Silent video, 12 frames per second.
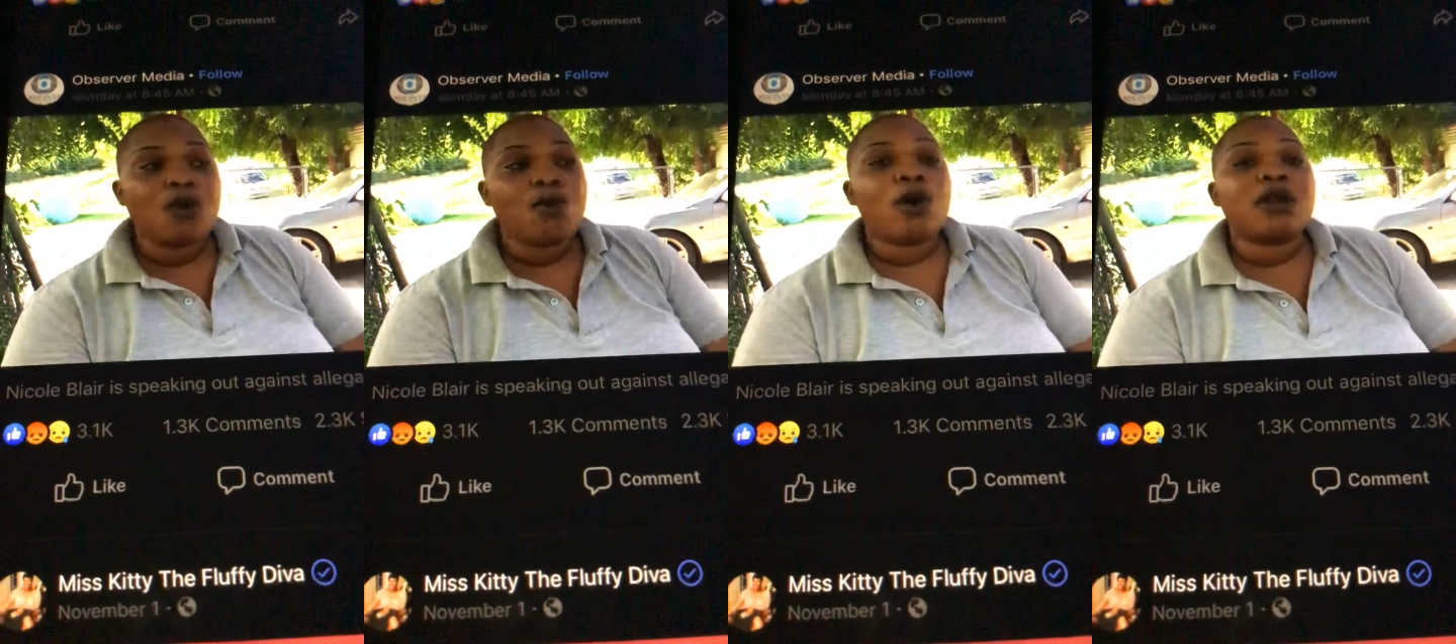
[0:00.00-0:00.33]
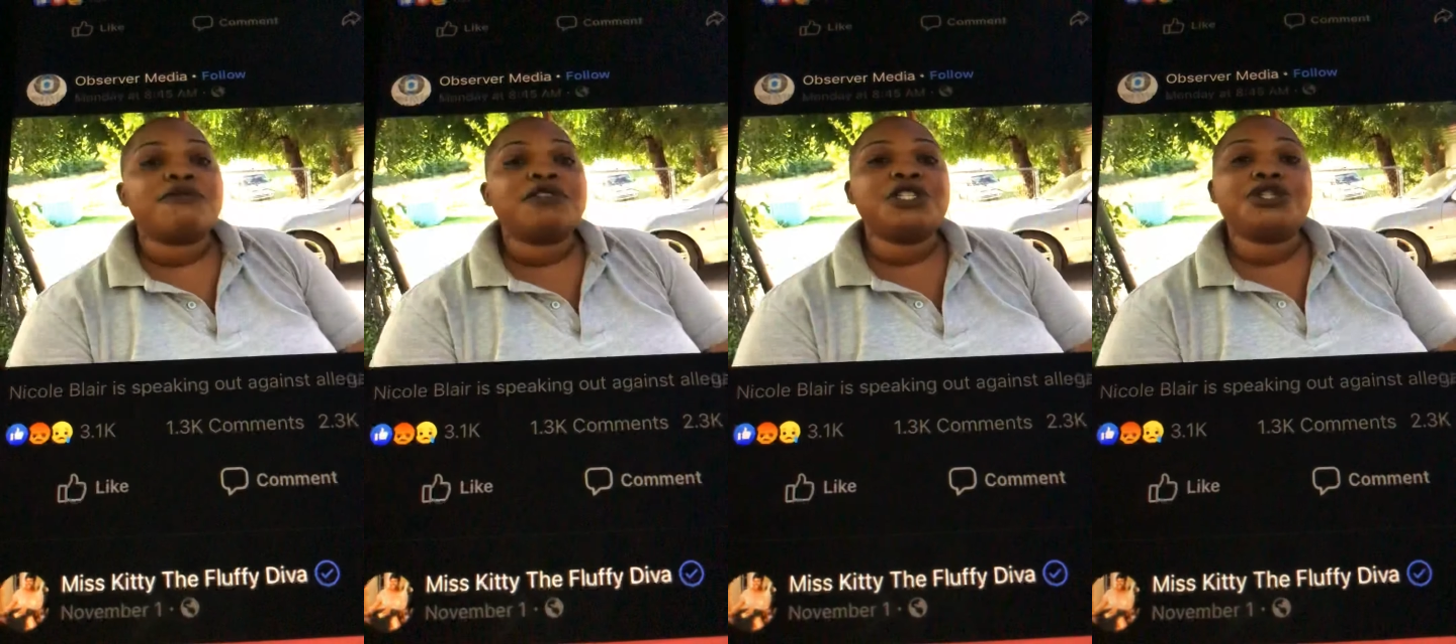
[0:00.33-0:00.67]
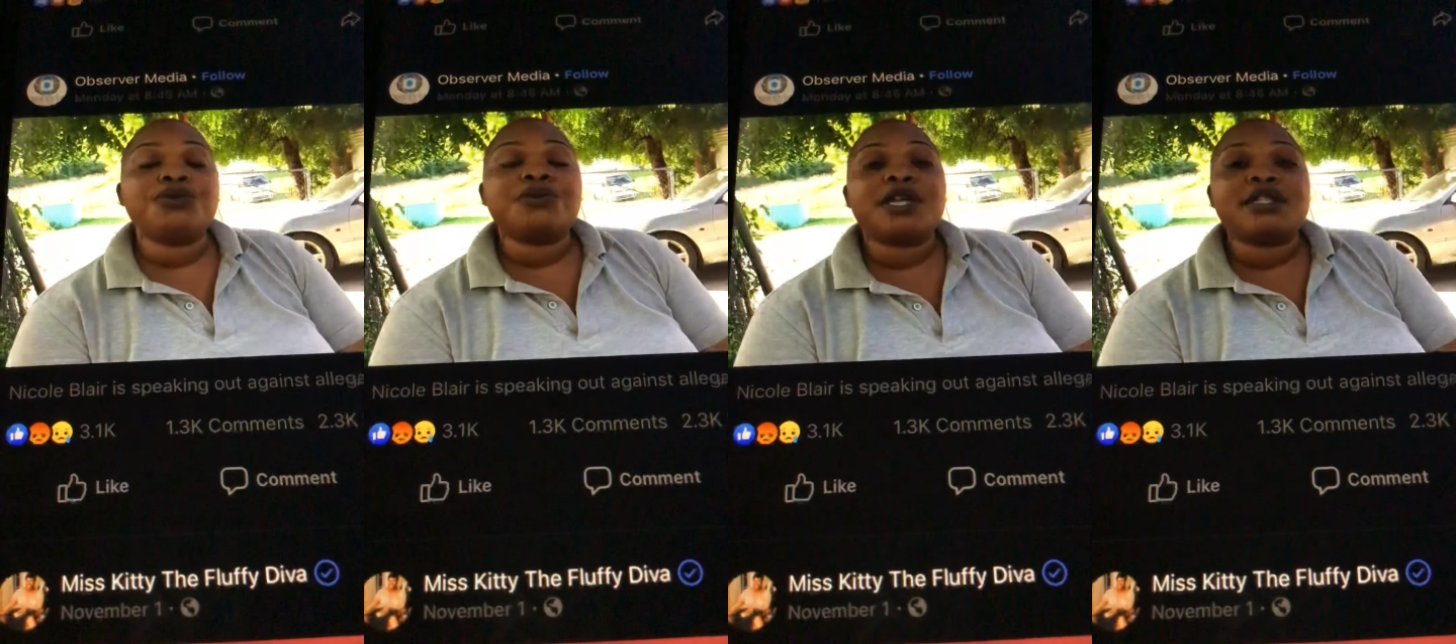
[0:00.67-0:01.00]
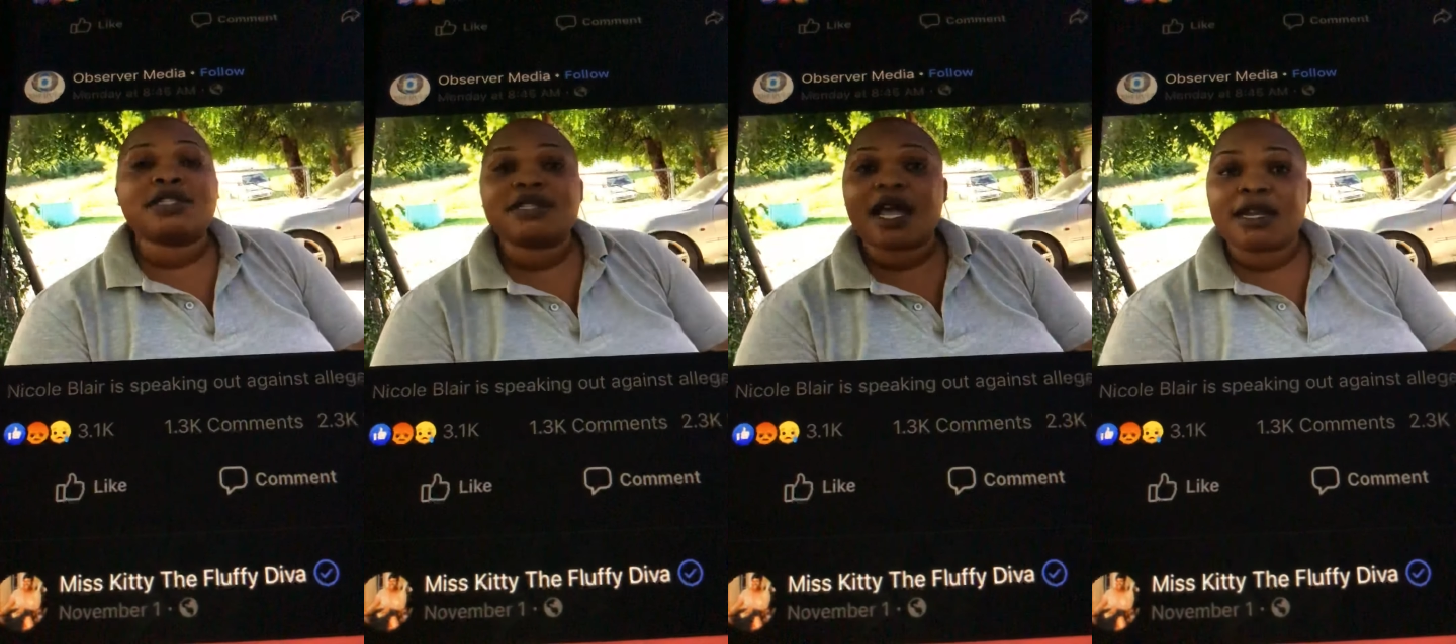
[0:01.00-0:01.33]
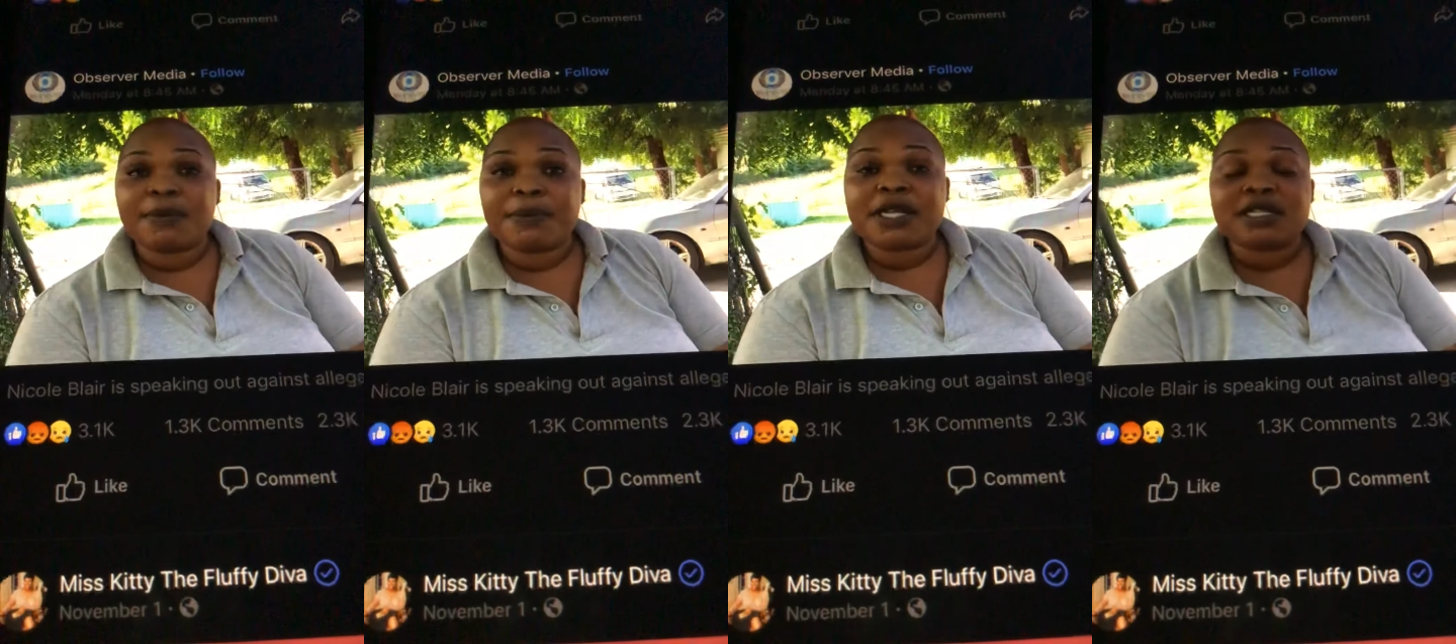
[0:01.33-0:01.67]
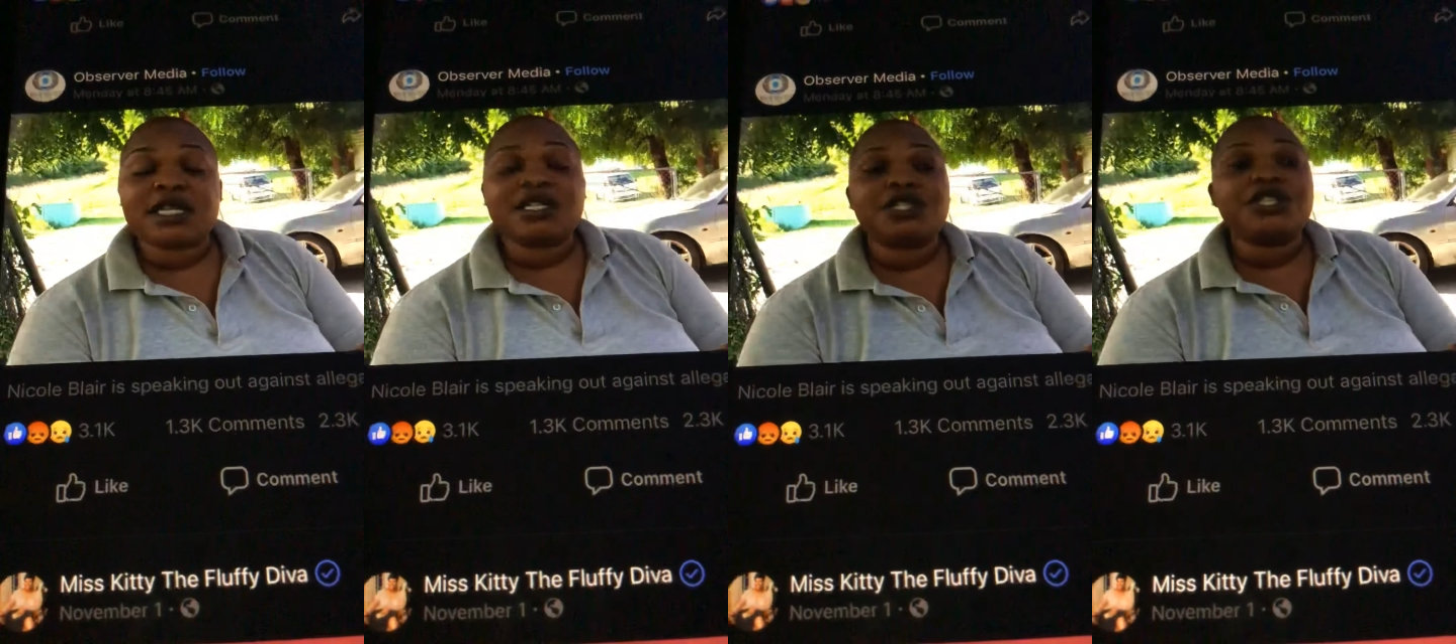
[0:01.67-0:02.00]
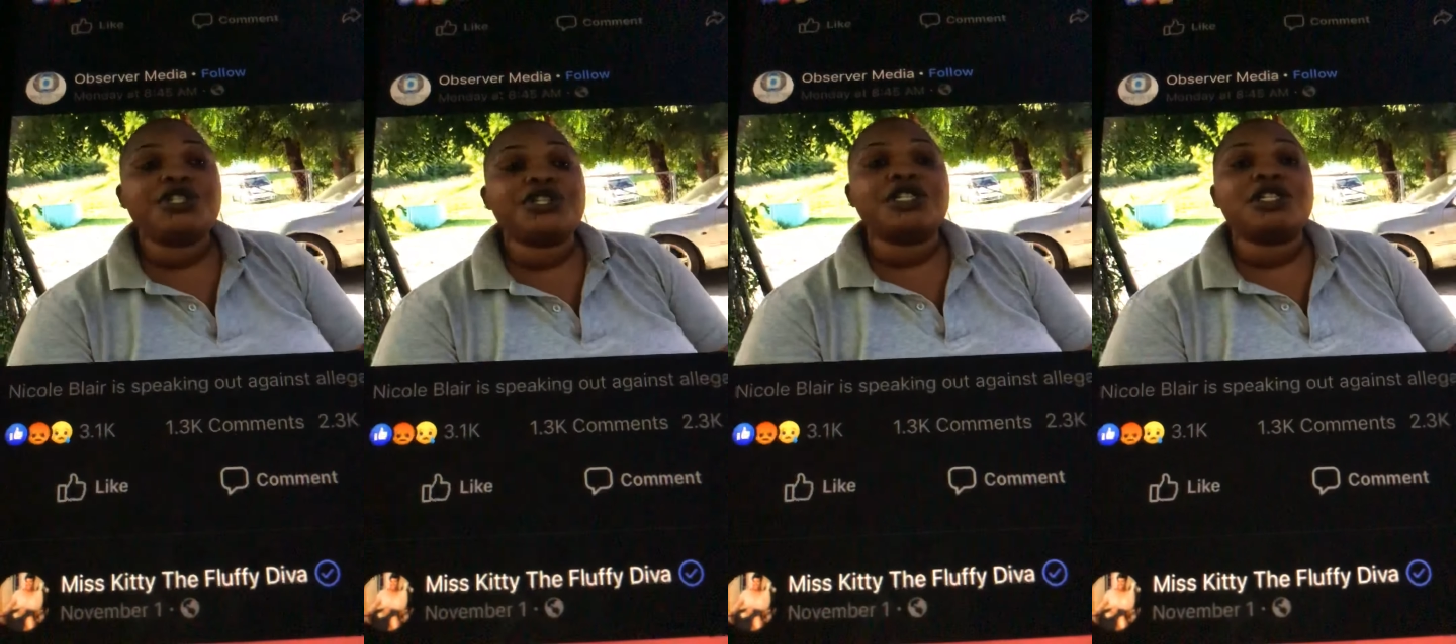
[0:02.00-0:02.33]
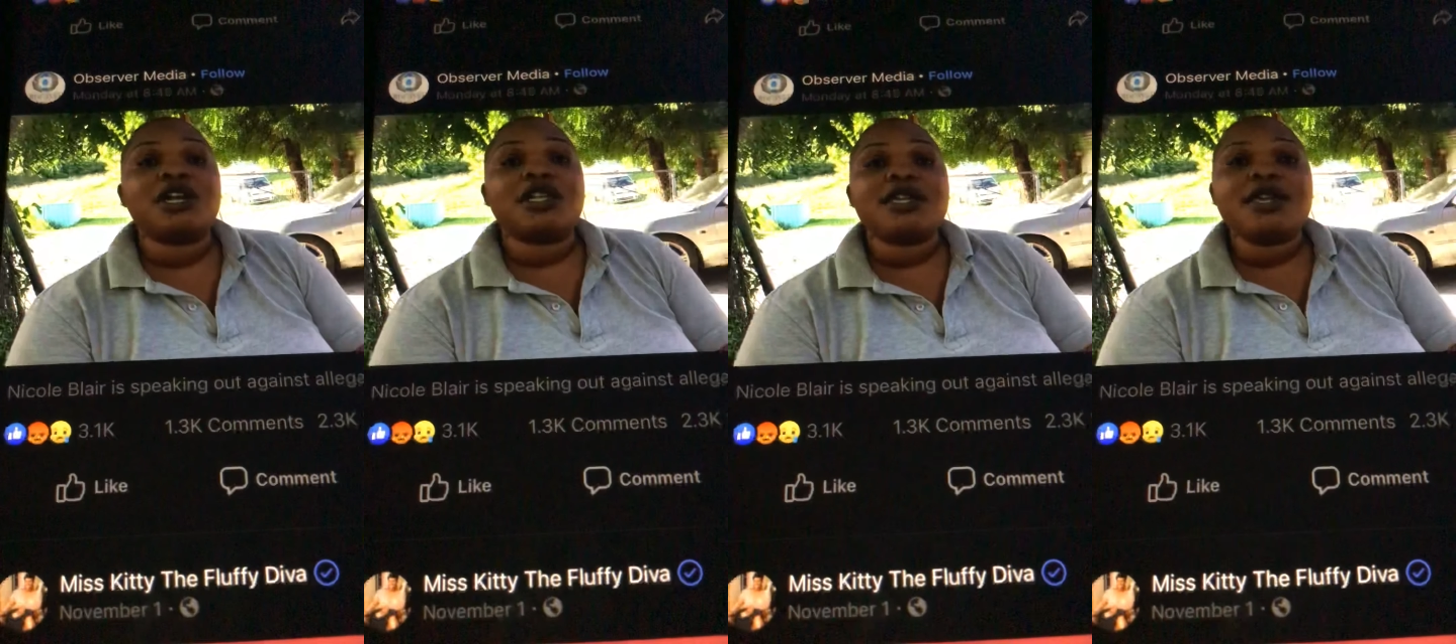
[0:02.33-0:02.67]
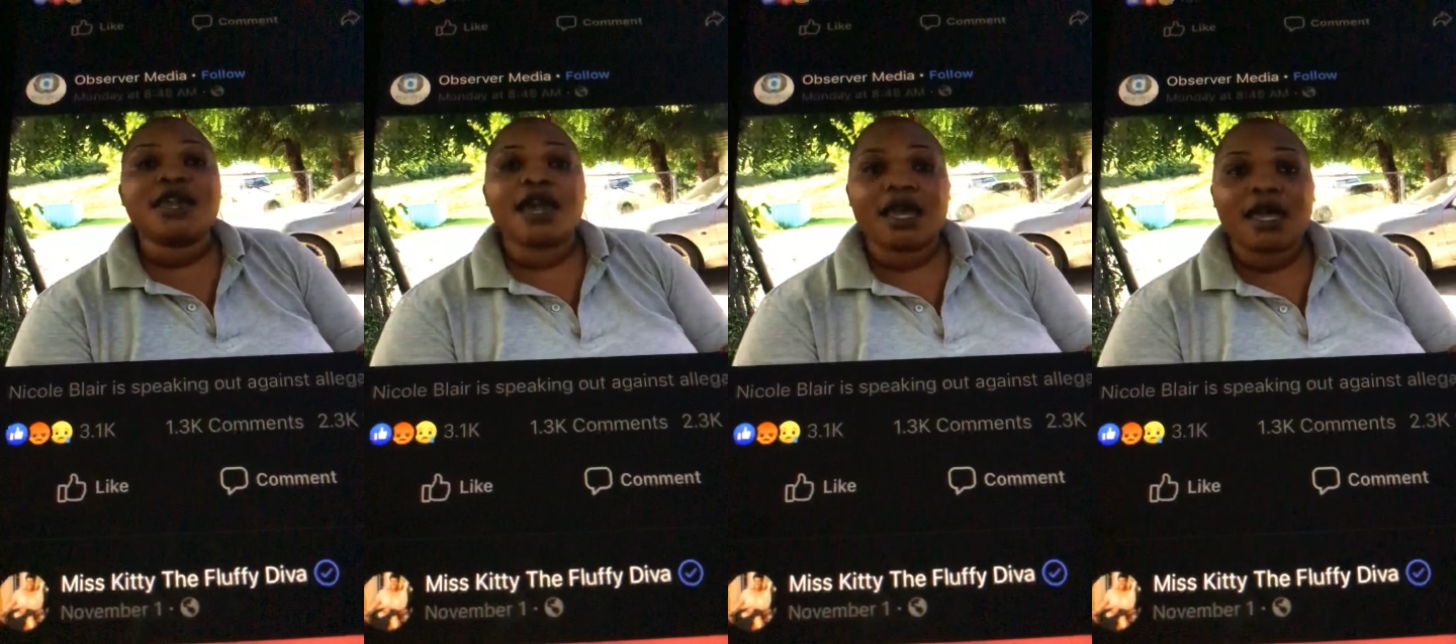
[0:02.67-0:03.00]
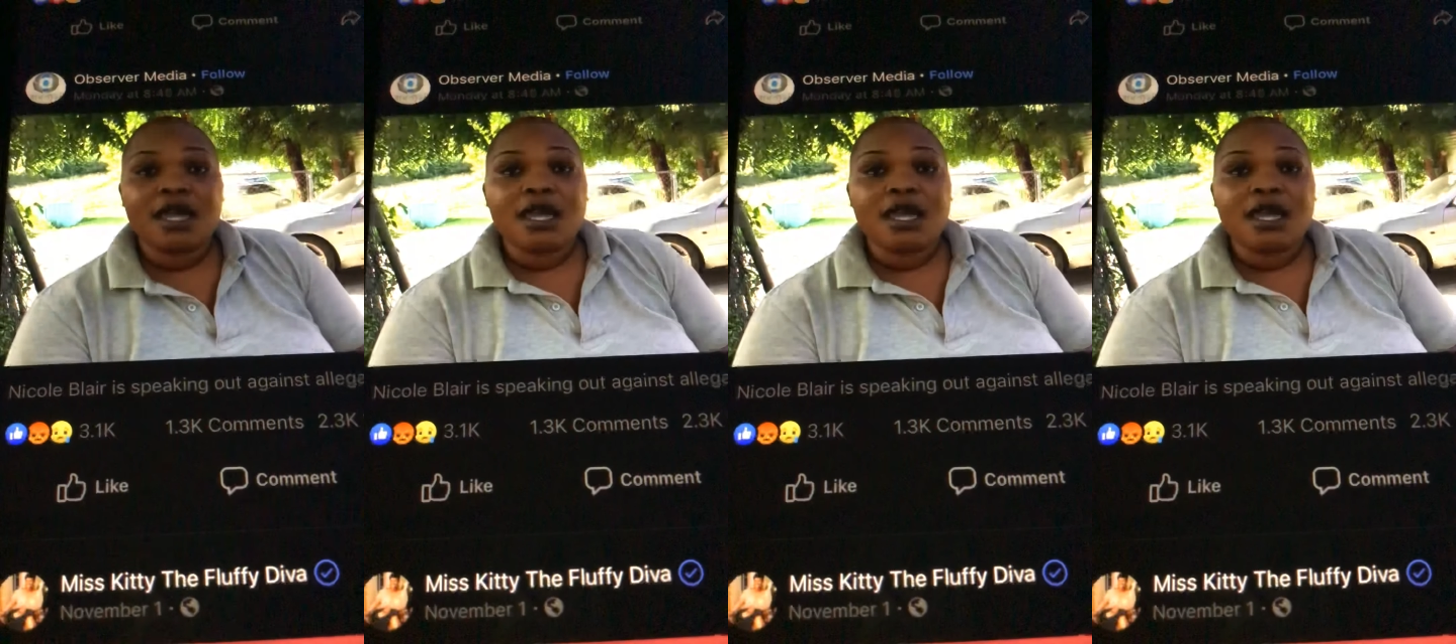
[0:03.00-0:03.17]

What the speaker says: one of the students stand up and said, "Teacher is not here."